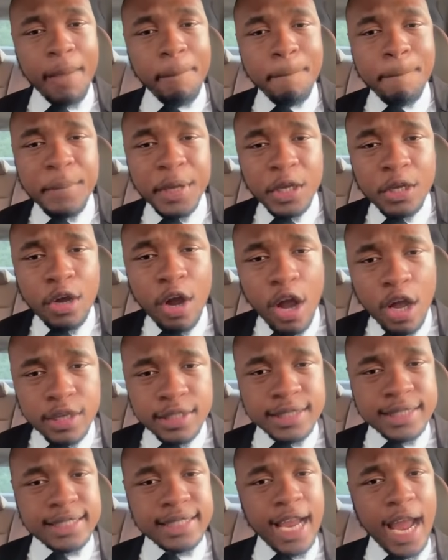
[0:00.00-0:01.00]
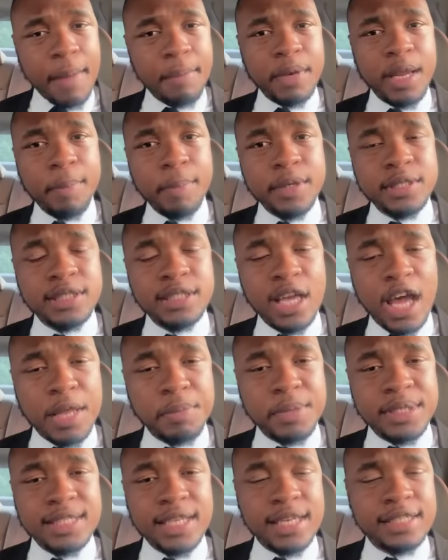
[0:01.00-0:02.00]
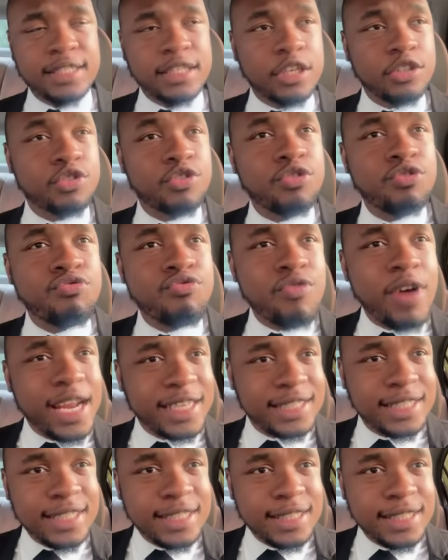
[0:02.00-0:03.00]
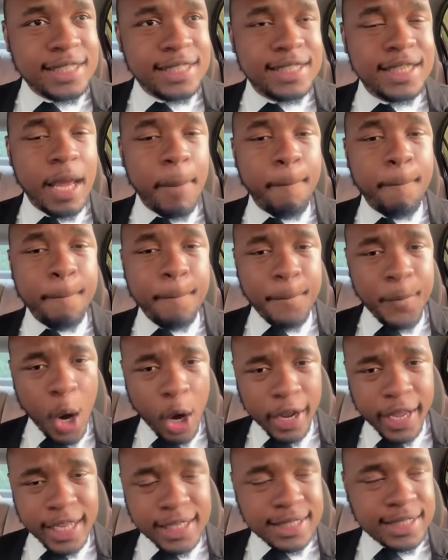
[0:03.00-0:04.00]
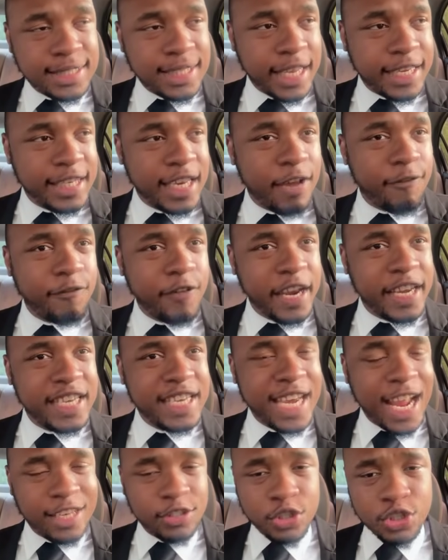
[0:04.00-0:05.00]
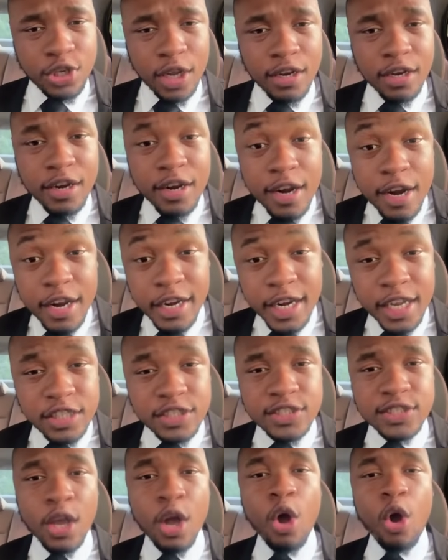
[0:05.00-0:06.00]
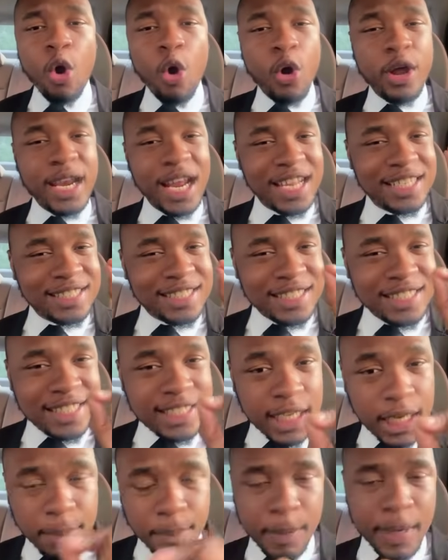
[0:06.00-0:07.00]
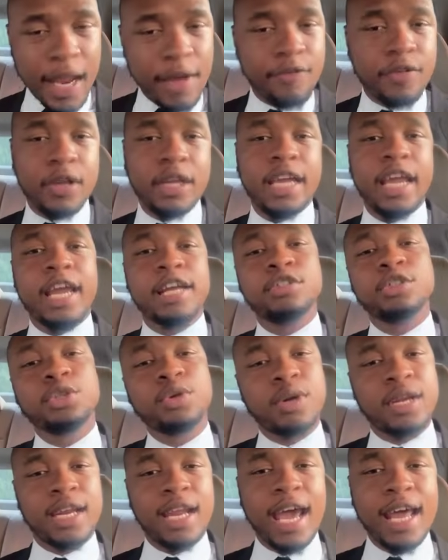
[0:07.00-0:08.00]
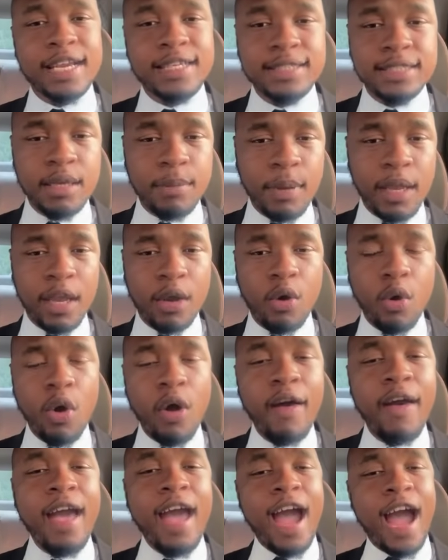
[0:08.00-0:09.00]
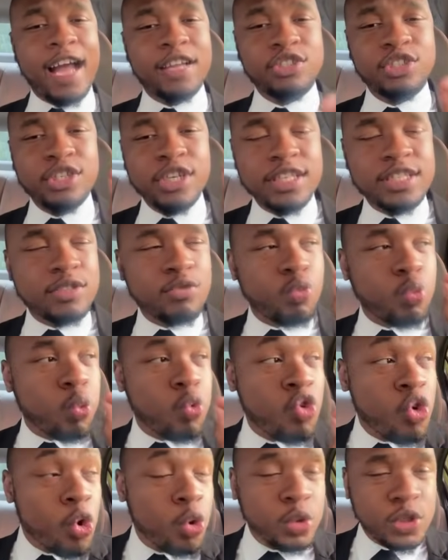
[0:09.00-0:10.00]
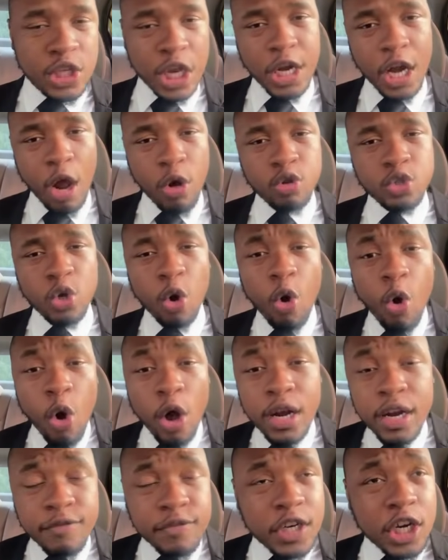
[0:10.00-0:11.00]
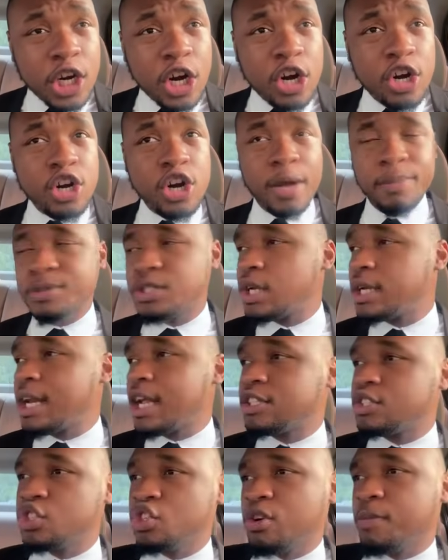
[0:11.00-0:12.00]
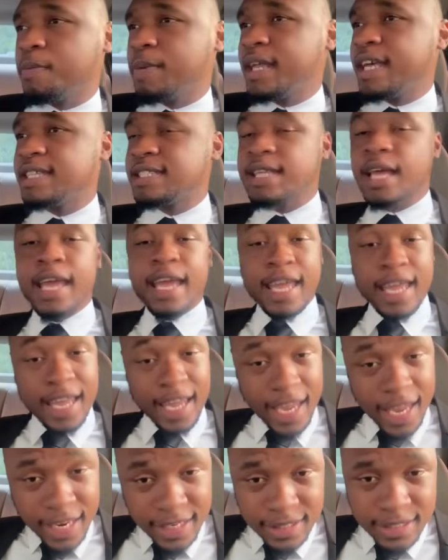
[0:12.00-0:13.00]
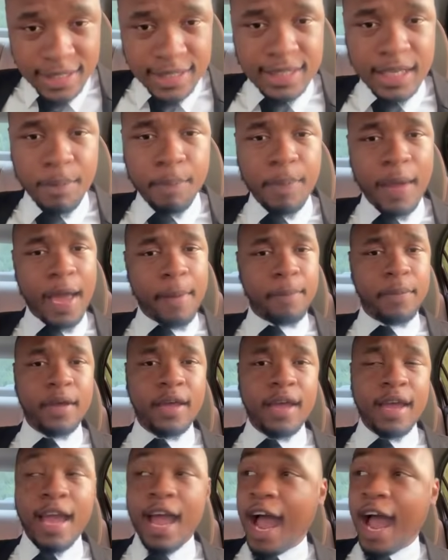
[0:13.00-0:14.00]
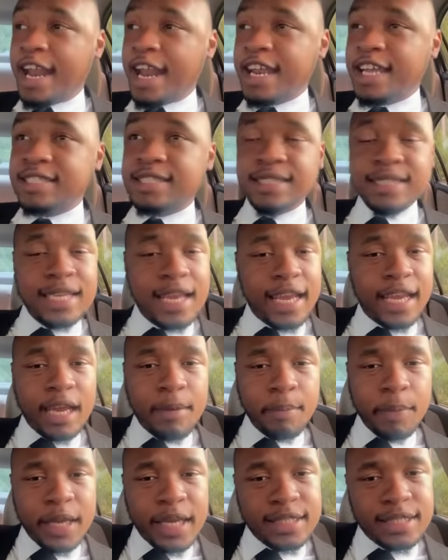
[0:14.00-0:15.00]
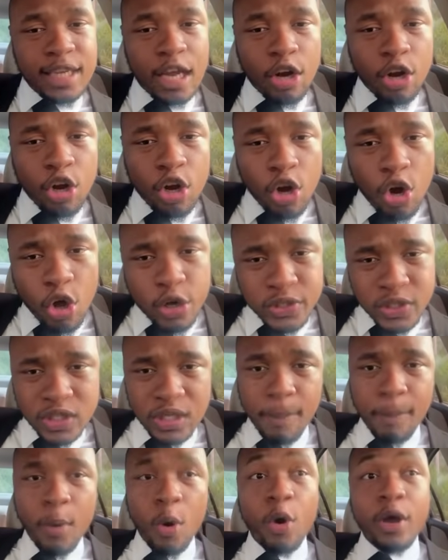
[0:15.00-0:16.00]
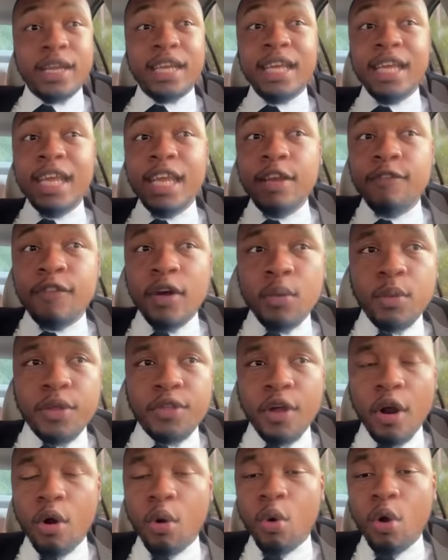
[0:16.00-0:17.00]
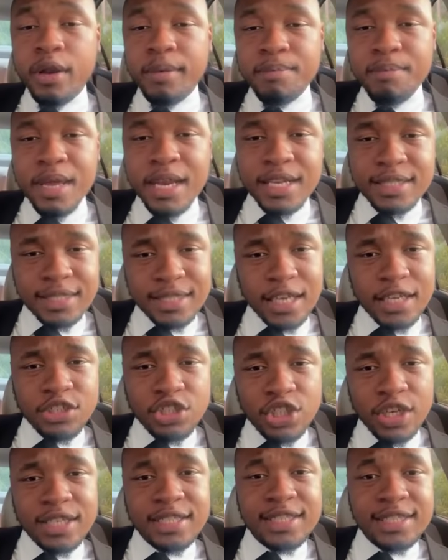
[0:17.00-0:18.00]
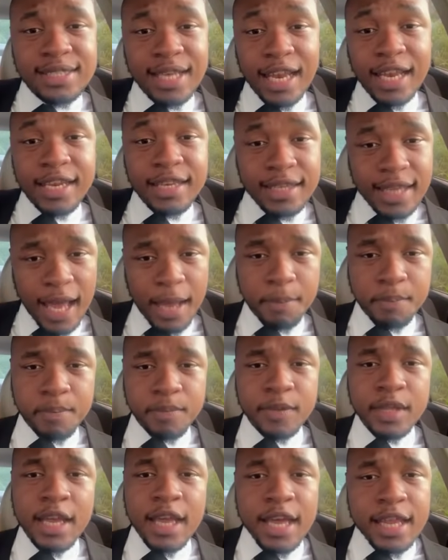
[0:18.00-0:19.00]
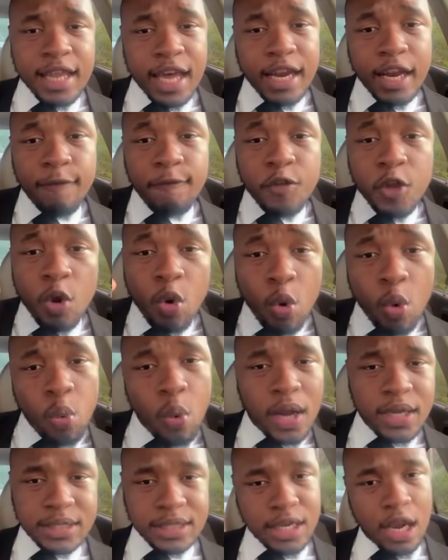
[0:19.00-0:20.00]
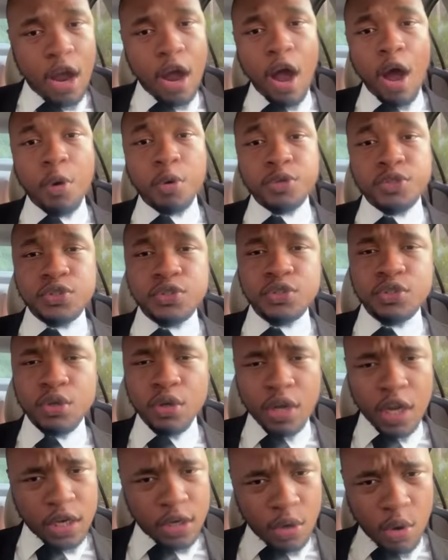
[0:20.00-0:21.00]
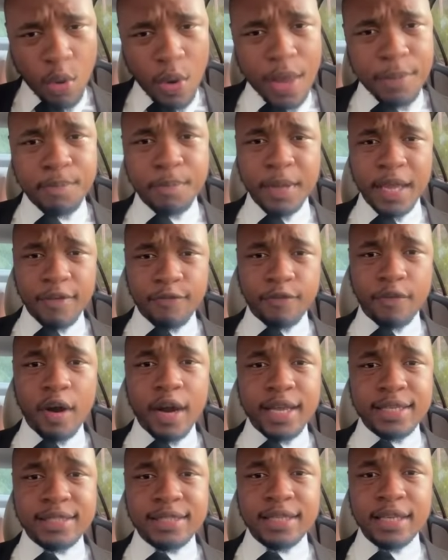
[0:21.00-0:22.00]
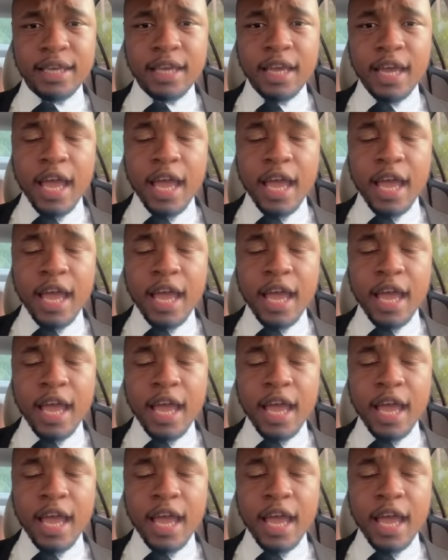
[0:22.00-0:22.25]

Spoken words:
And because Kamala Persad-Bissessar threatens their pockets and their financial earnings on a deep level here in Trinidad and Tobago, and she is rooting out all of the corruption that took place in CEPEP, and it's taking place across the board, even with her own ministers. She is telling them that if you want a house, you could go and pay for it.